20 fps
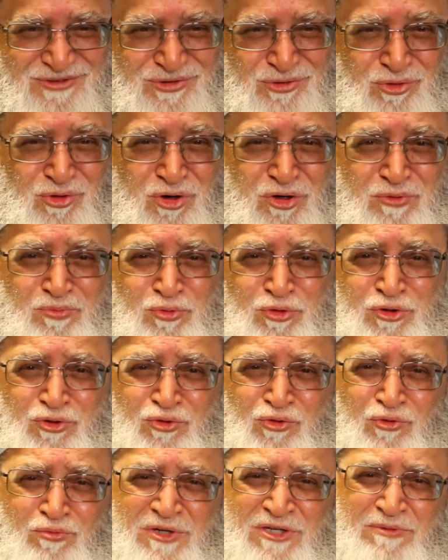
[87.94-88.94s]
Do not push
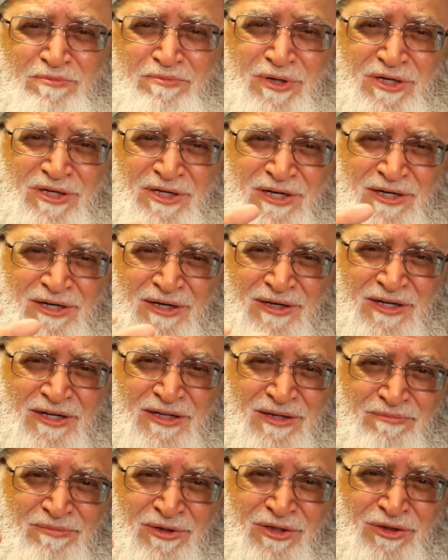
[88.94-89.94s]
too much burden
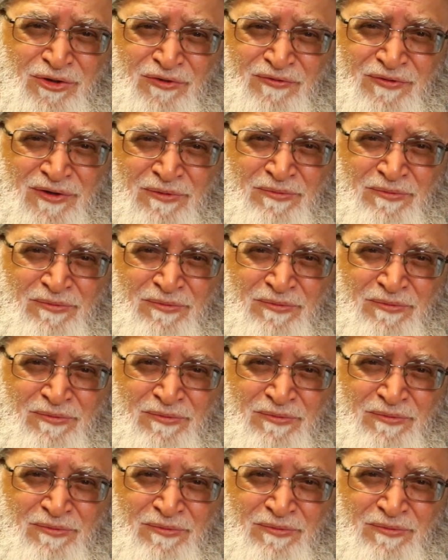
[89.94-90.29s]
in the month of